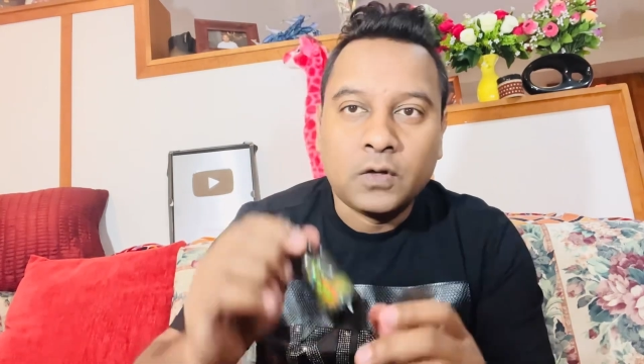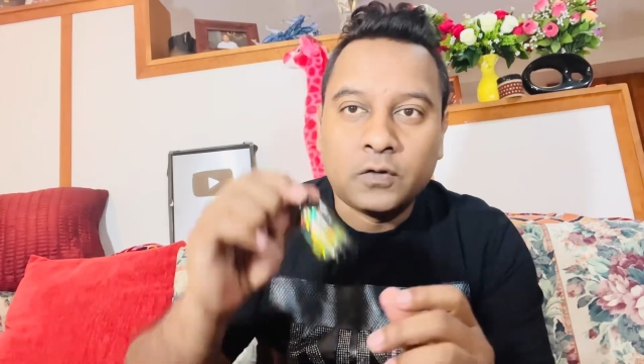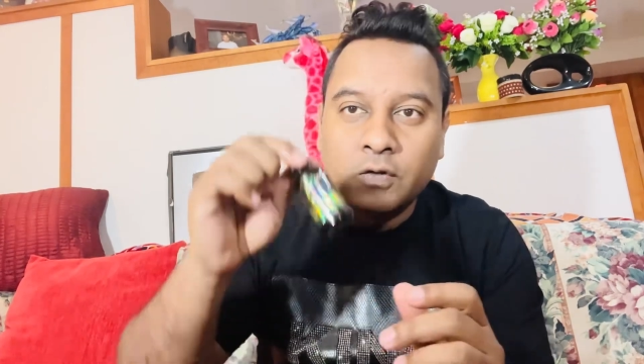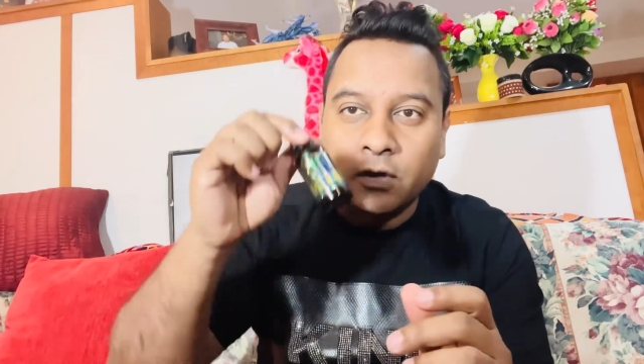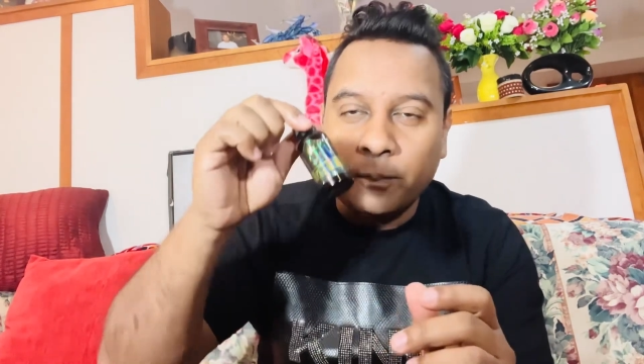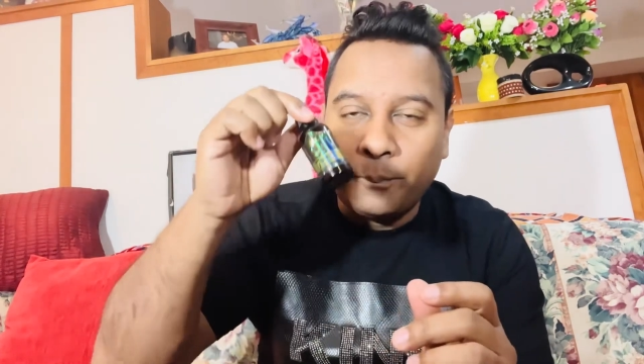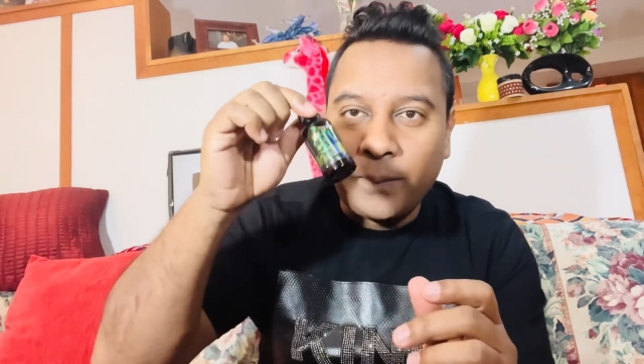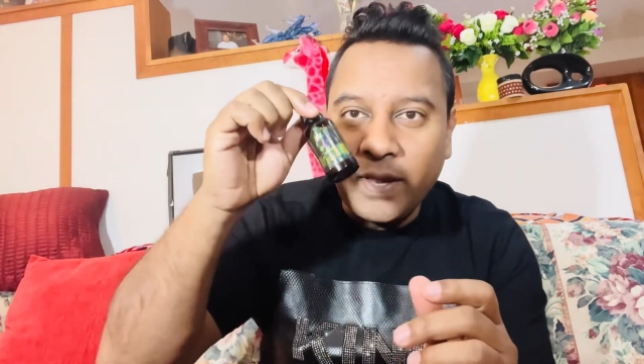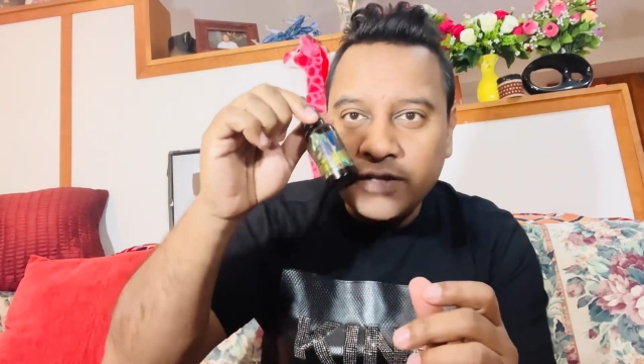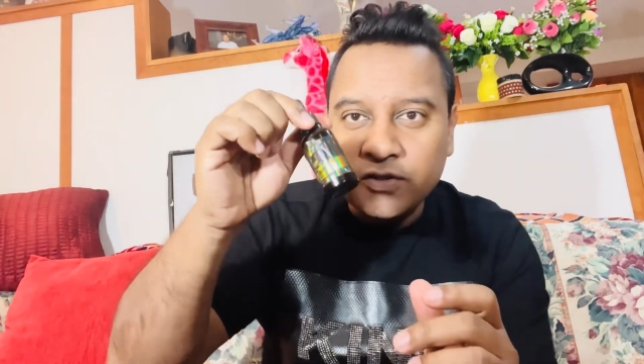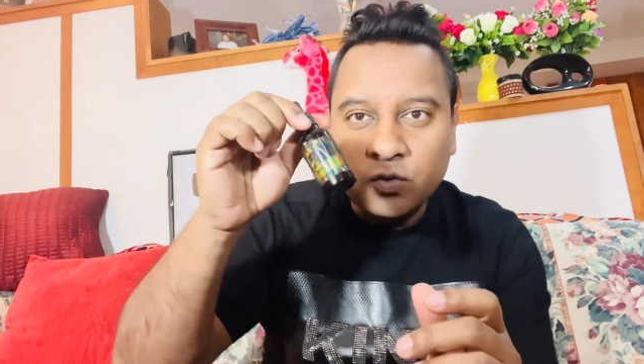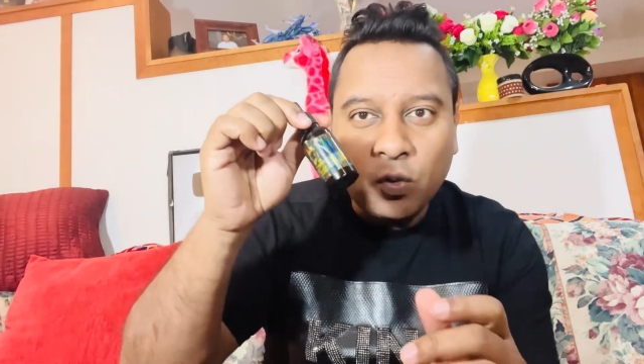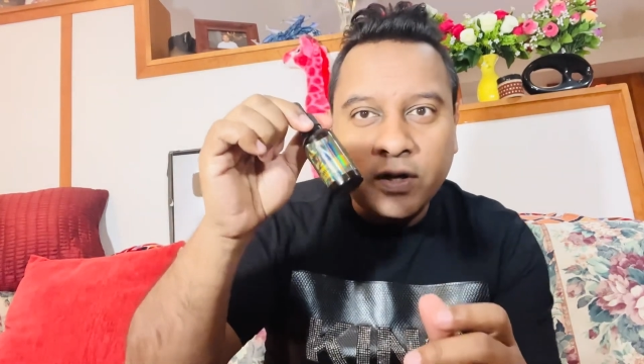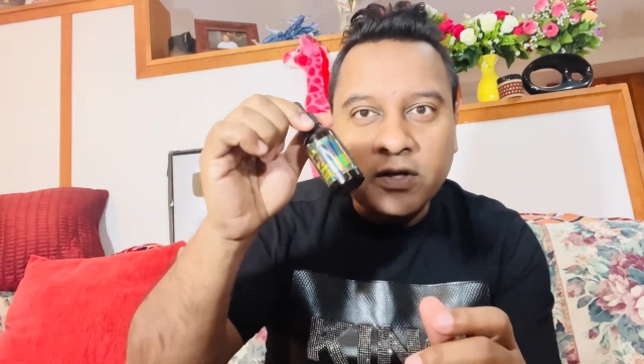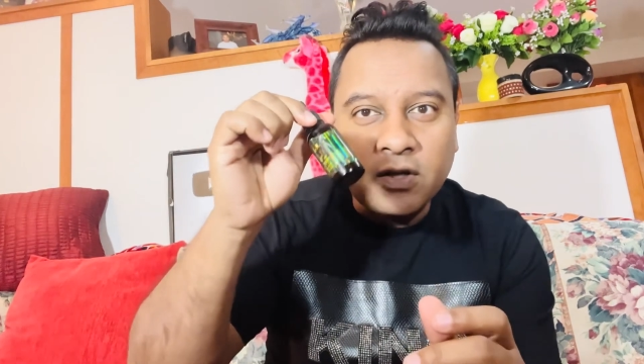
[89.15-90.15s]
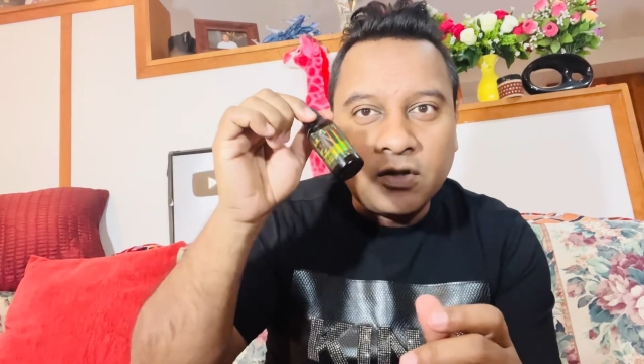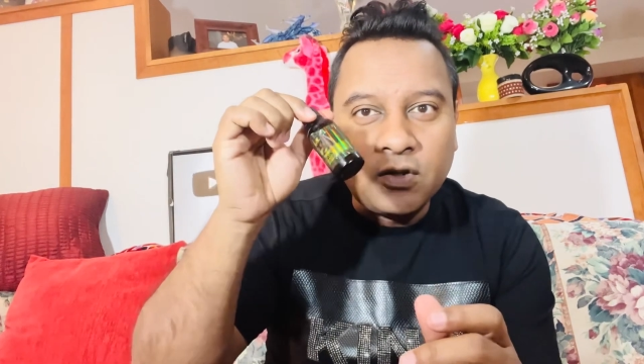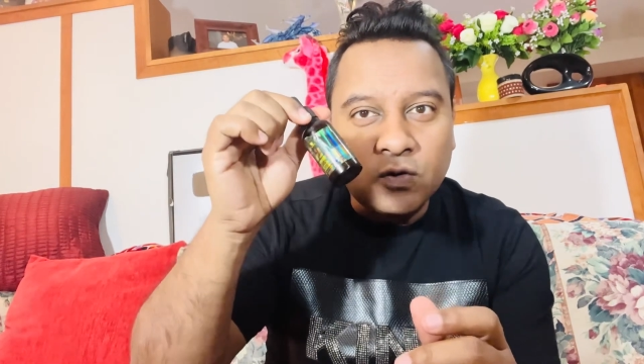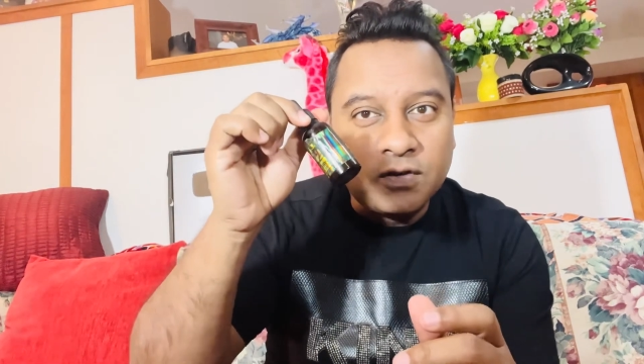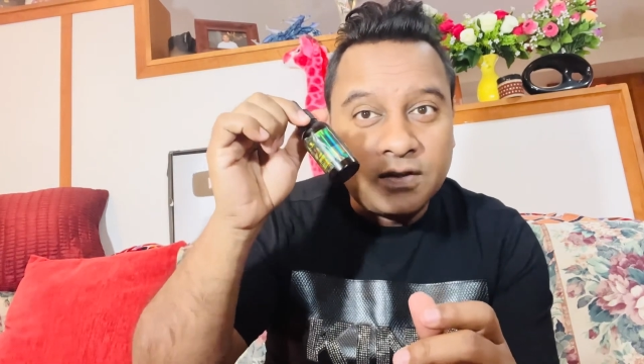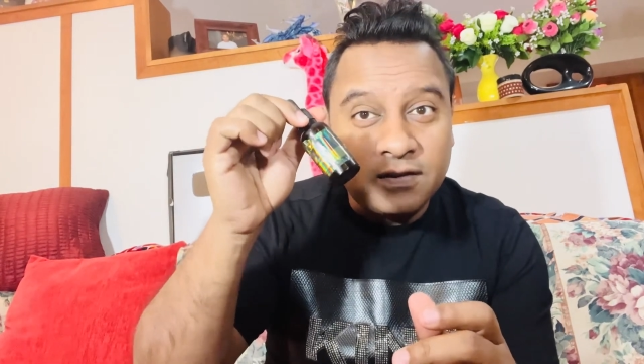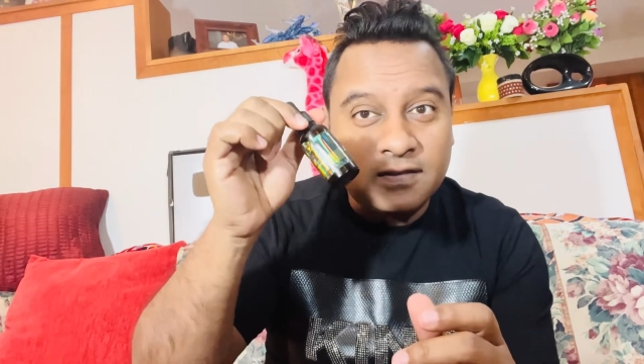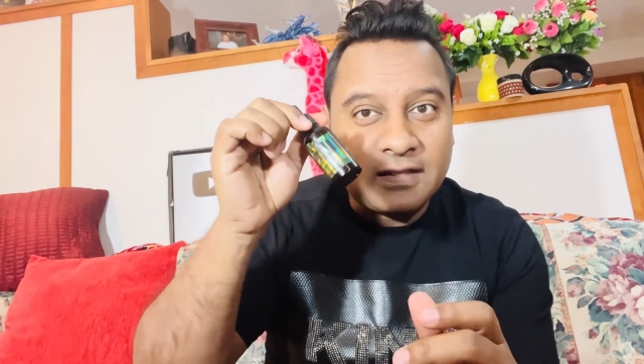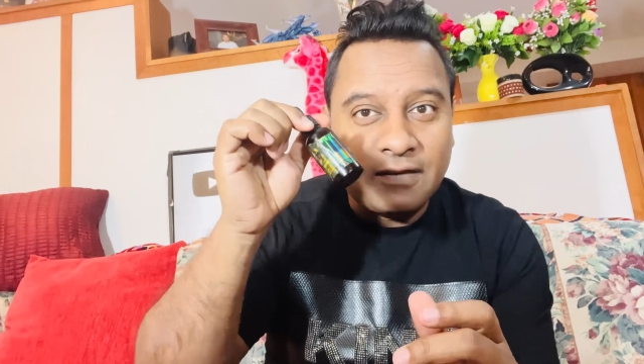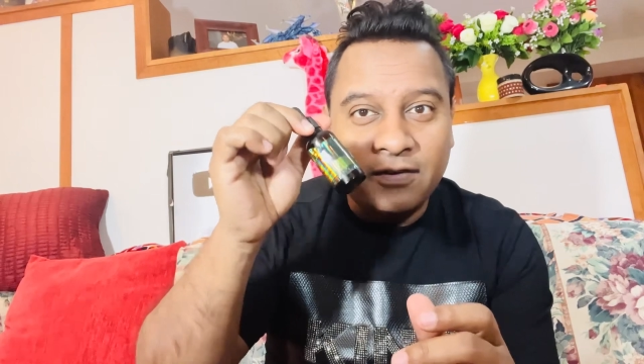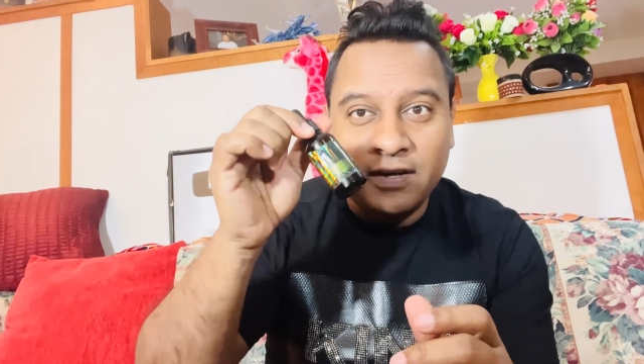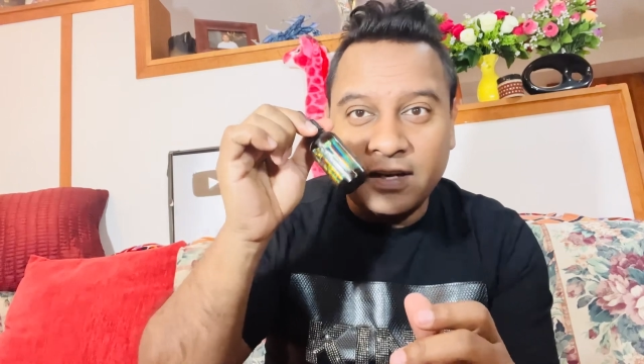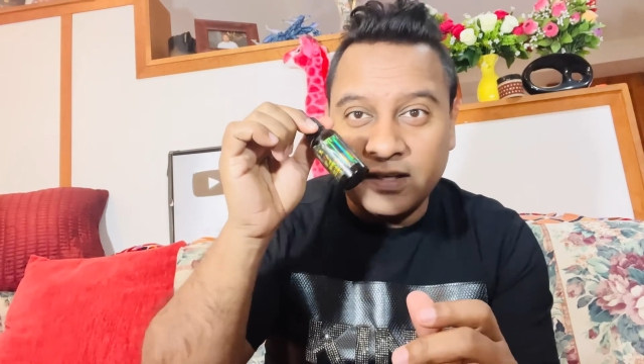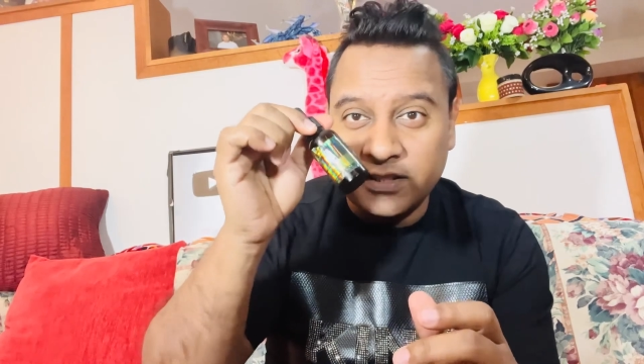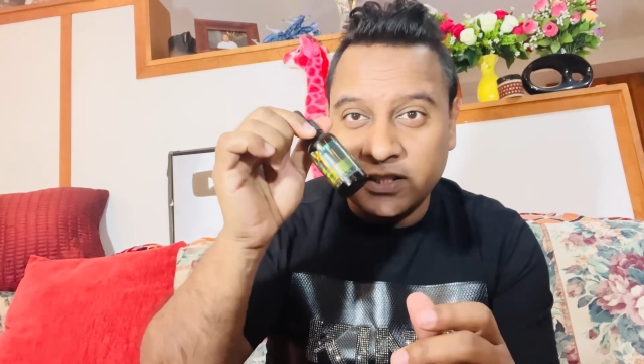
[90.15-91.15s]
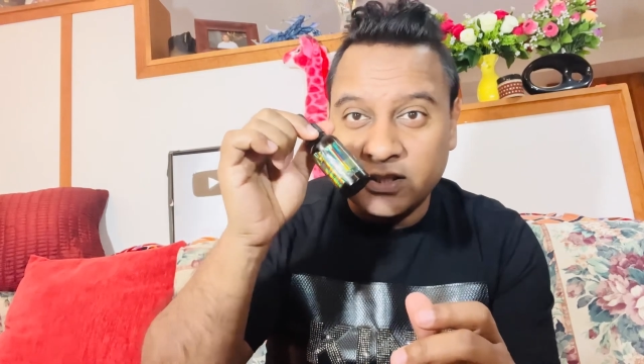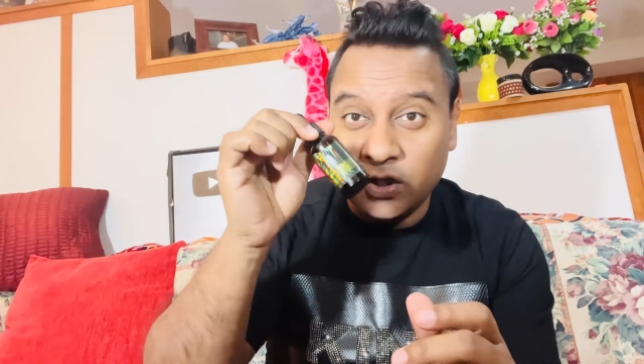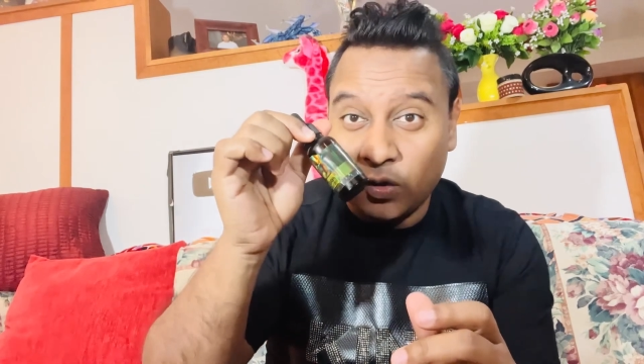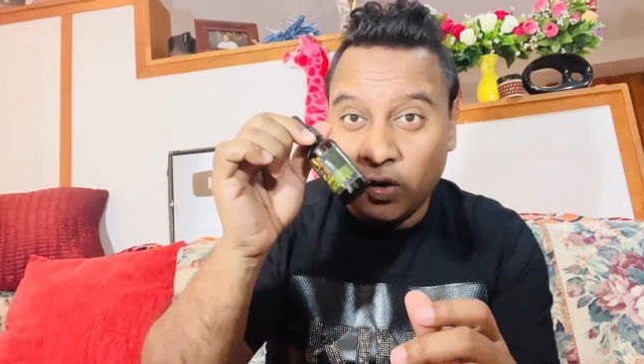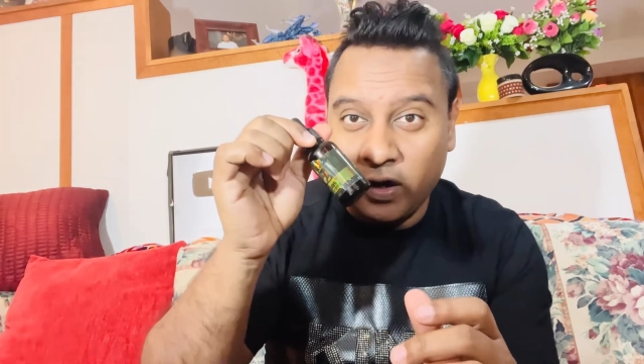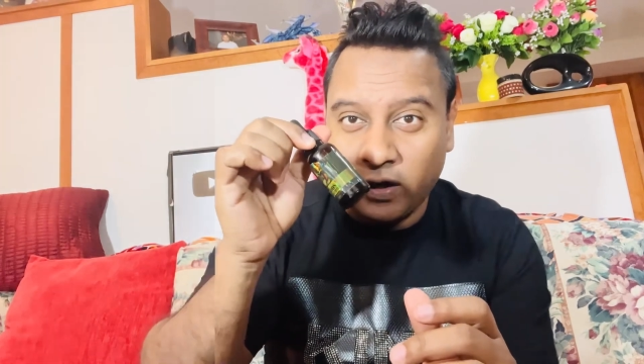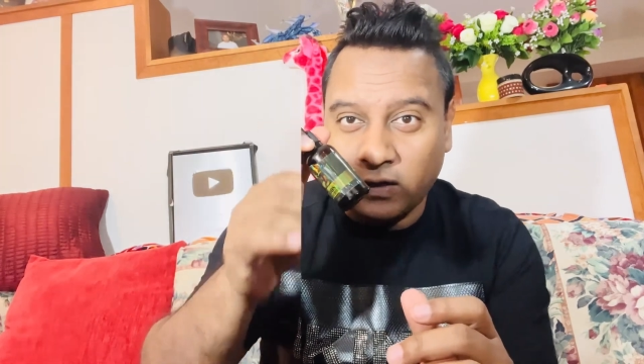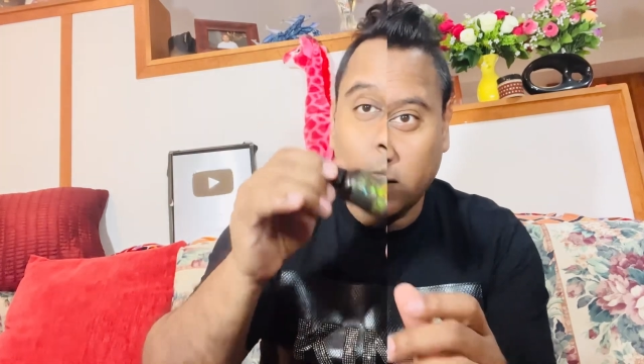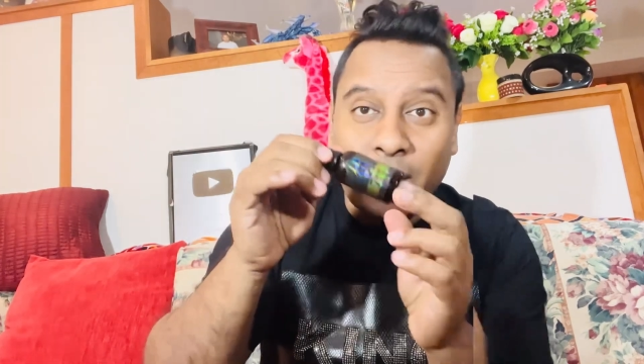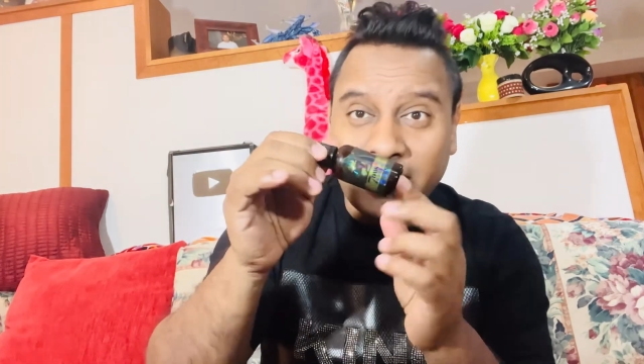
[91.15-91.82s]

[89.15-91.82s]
So the best way to use this seven day ginger oil,